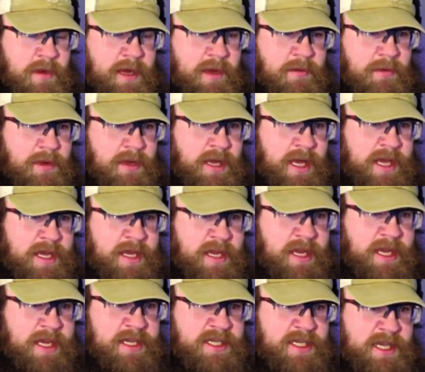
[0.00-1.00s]
well,
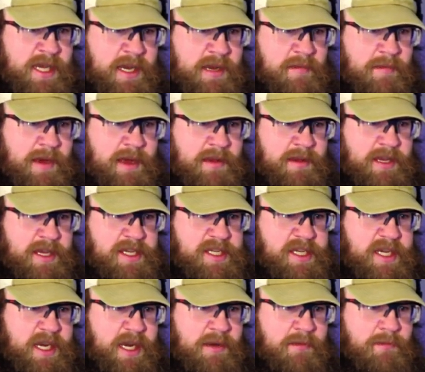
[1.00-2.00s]
let's think about
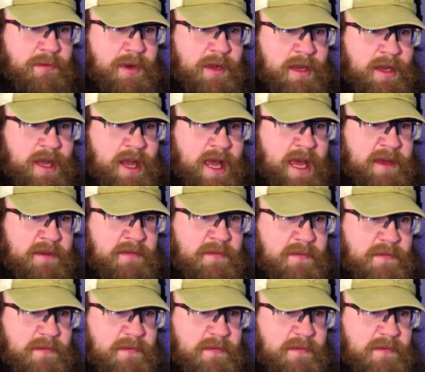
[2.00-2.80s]
this. In real life,